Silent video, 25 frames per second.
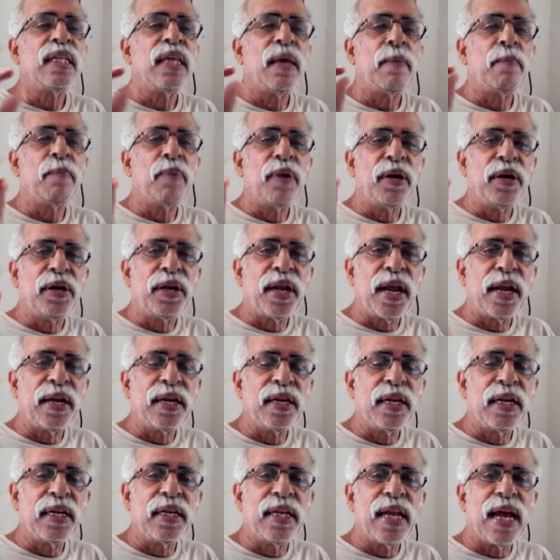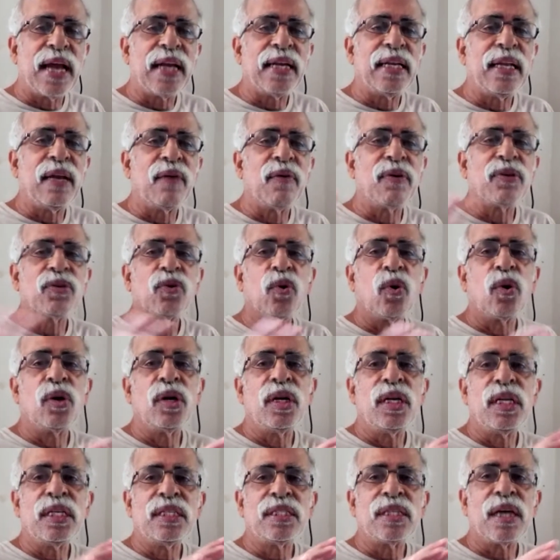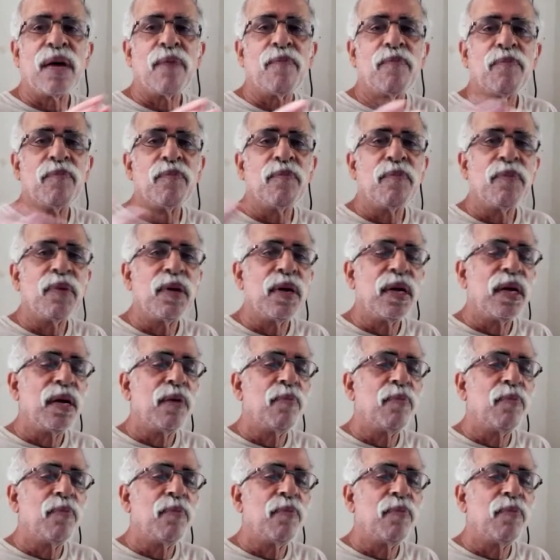They pretended that there was only some